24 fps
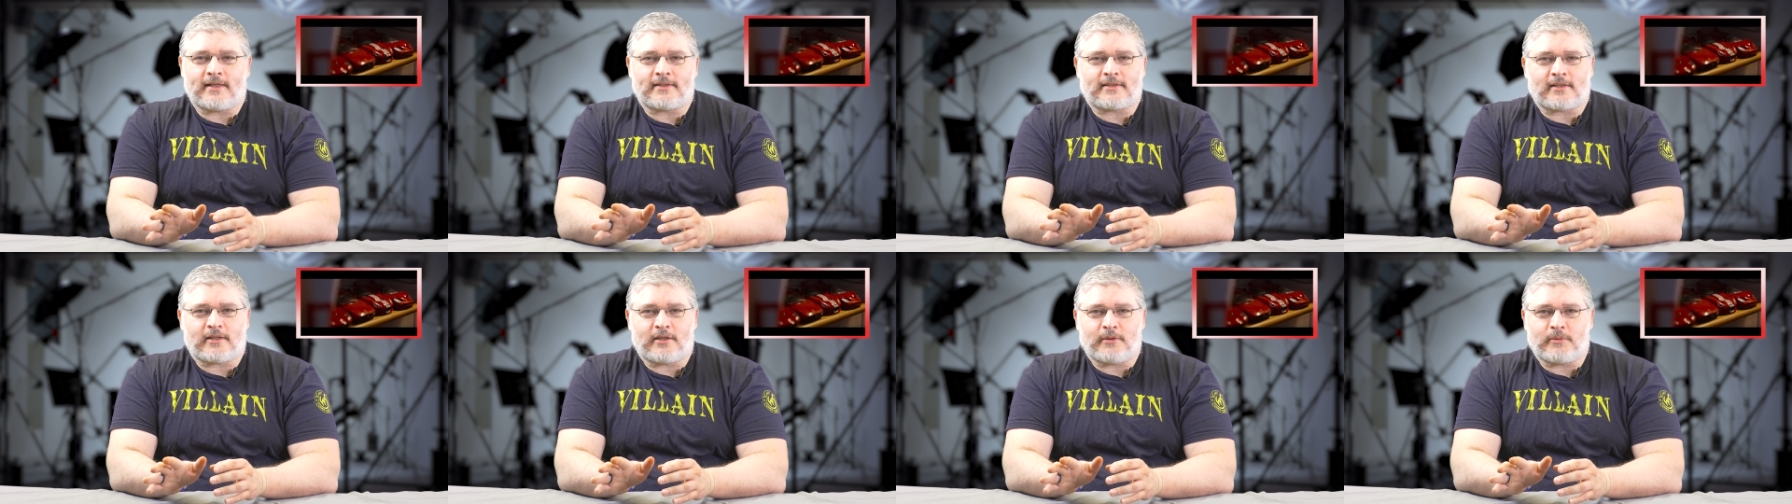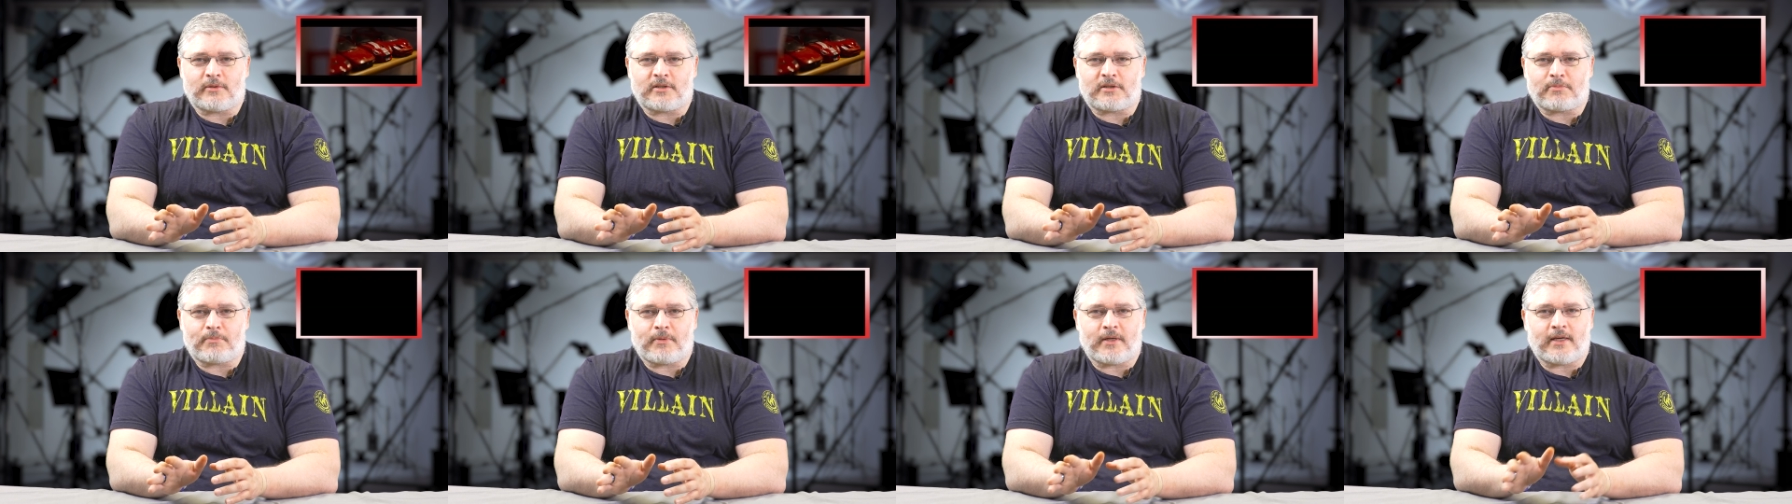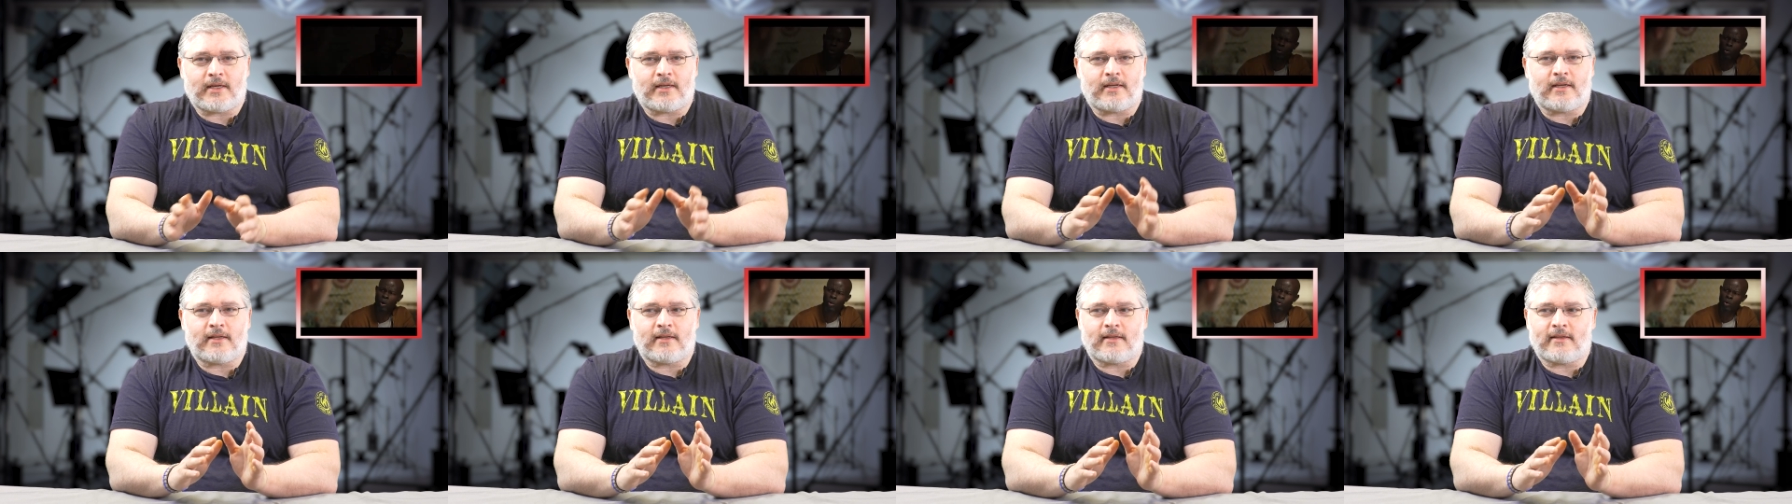has to do with
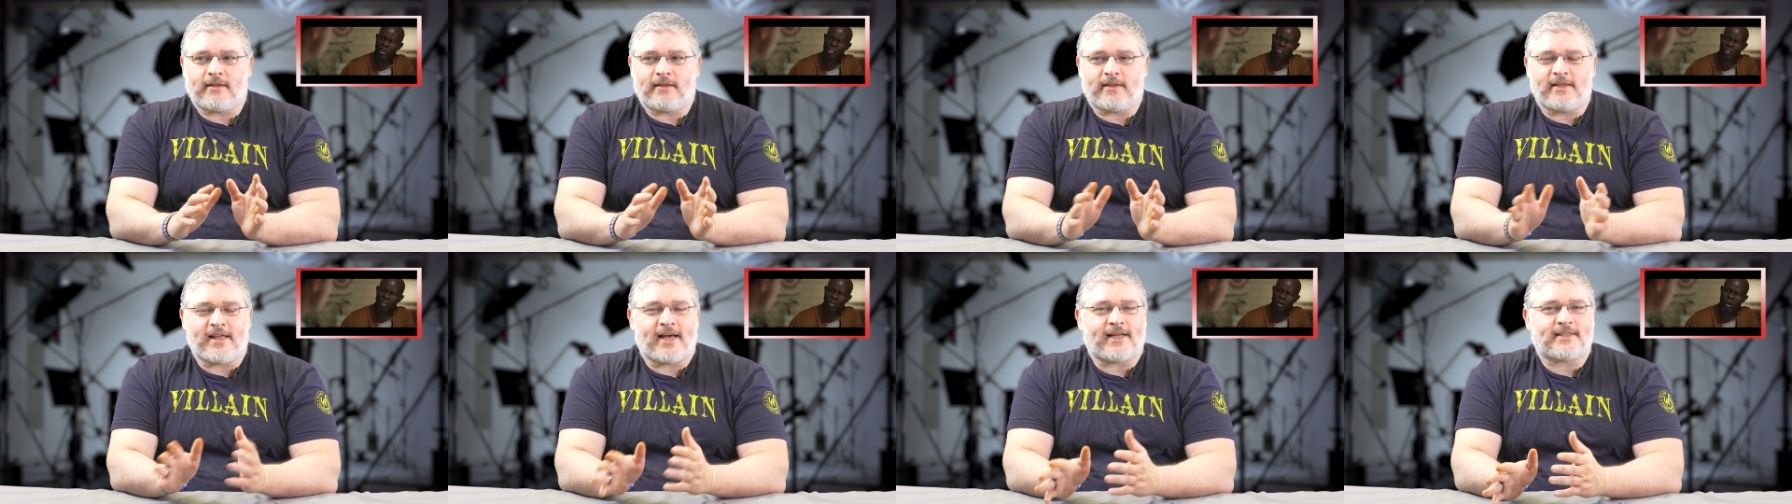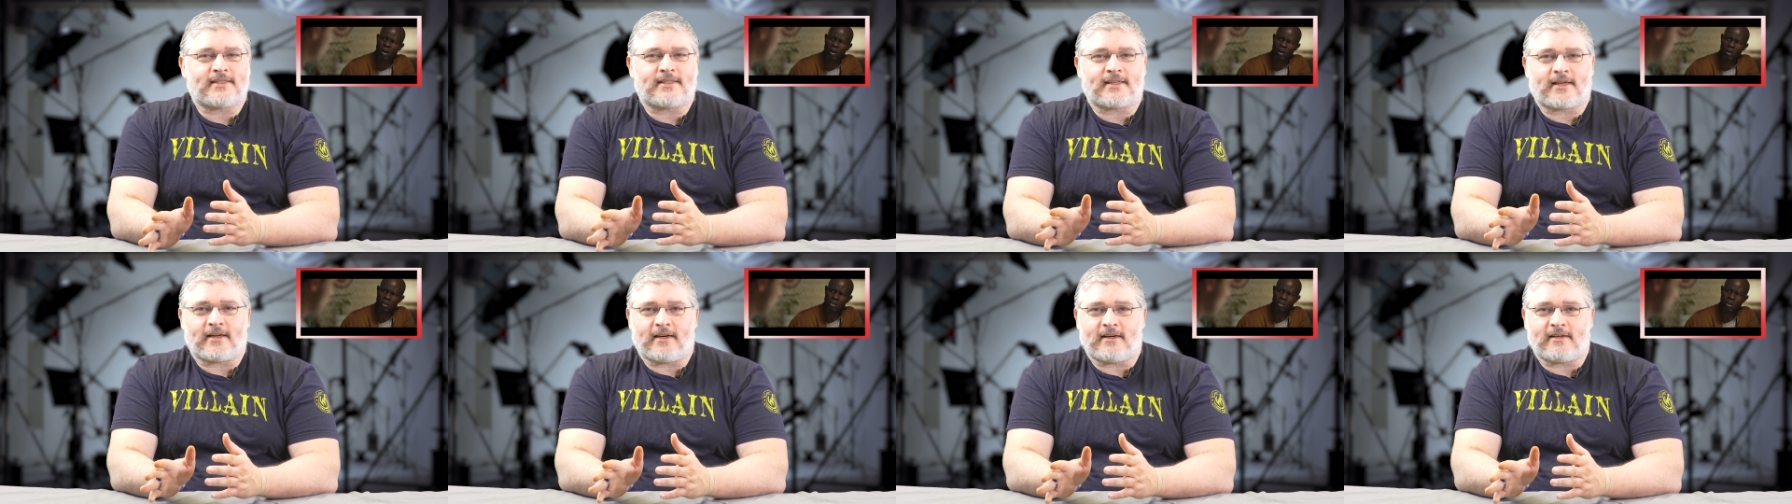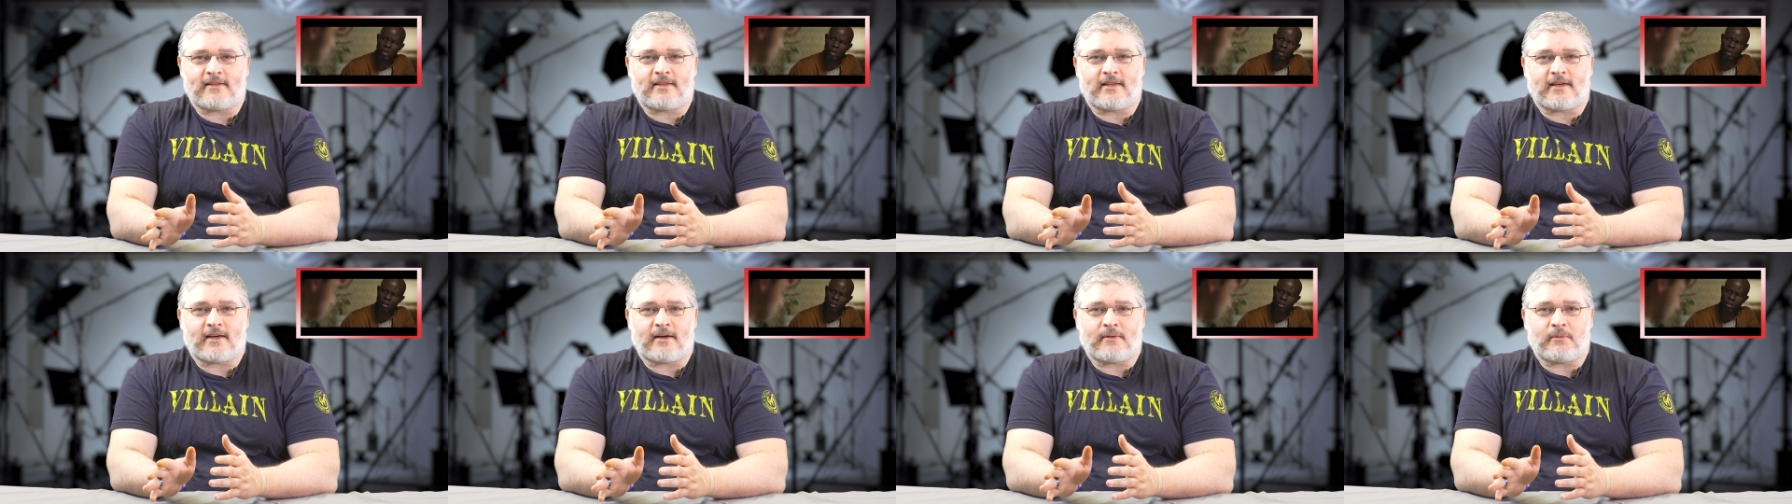speed, that's the kind
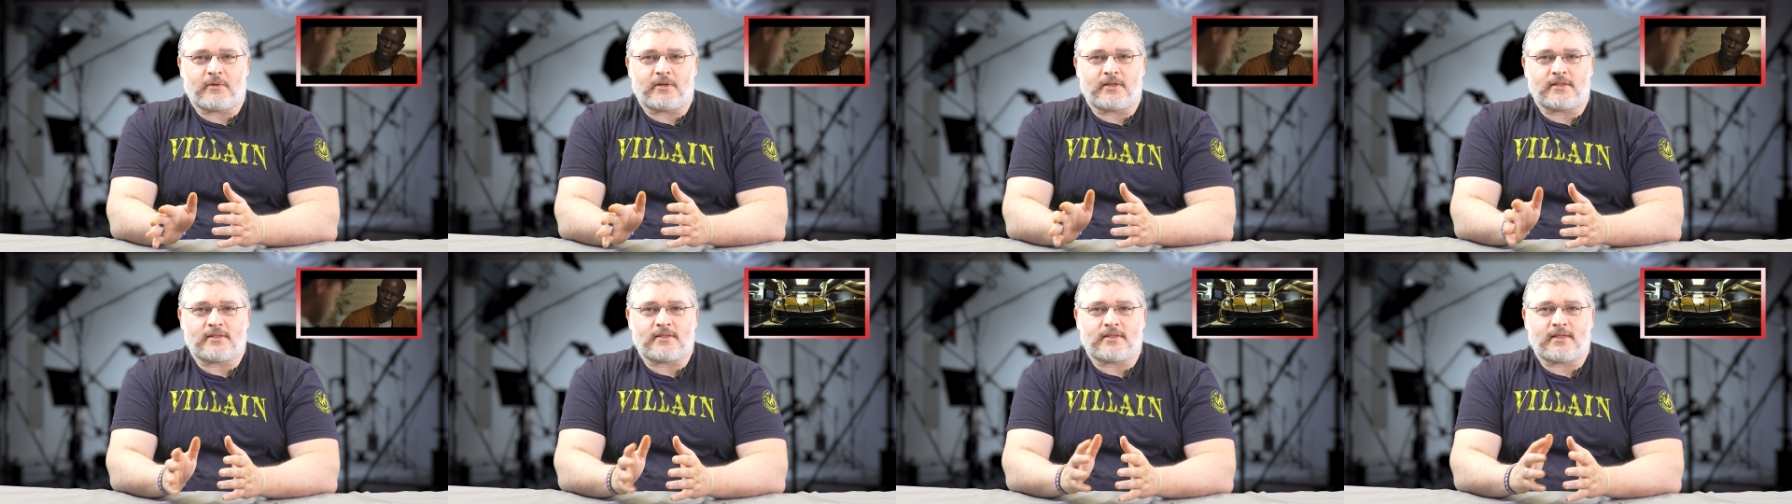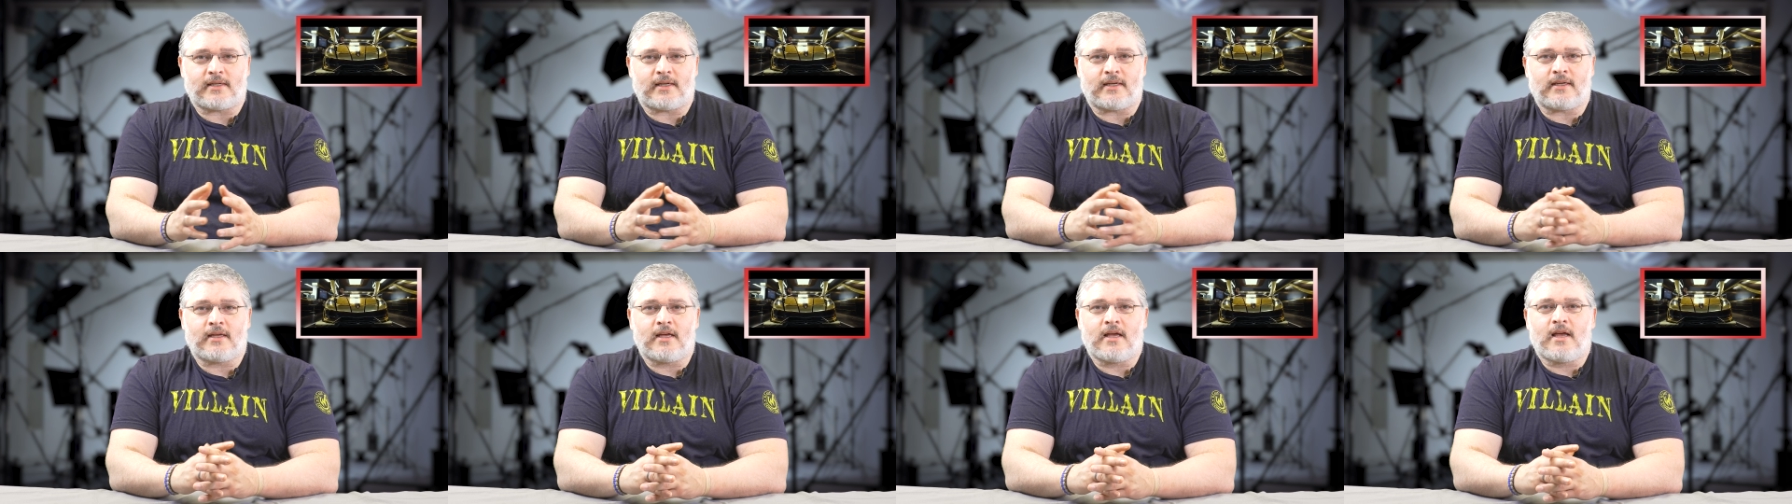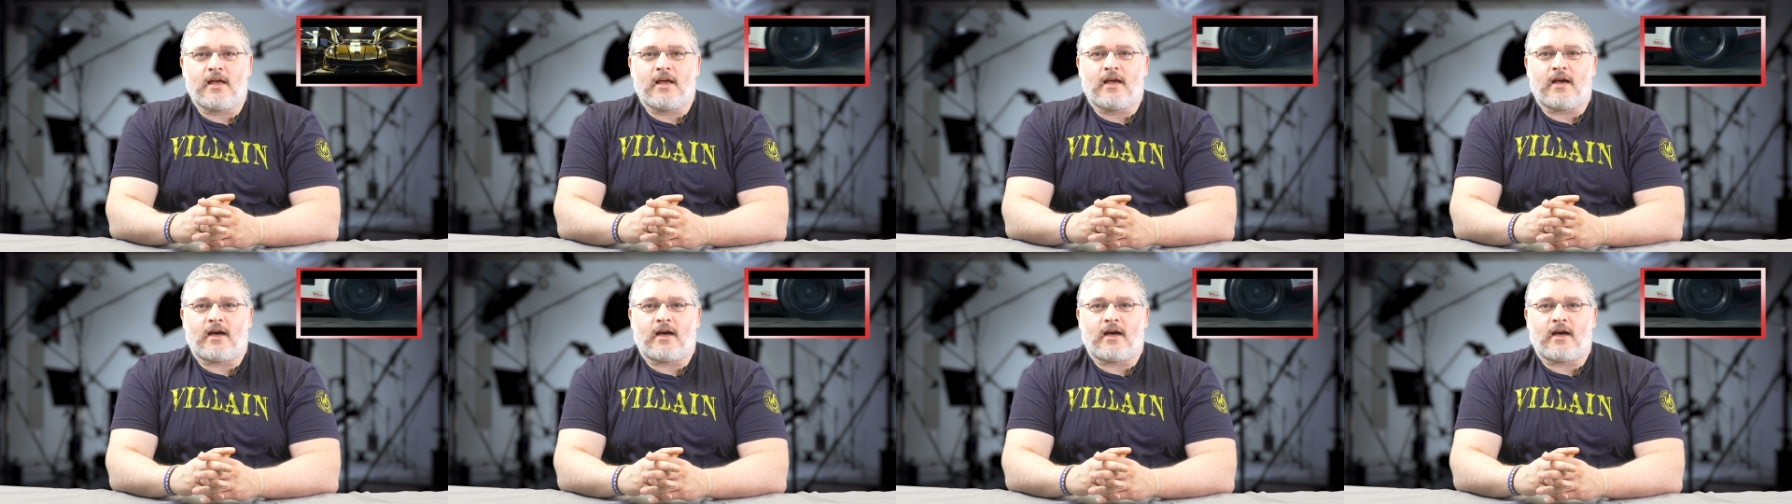of thing I want to see.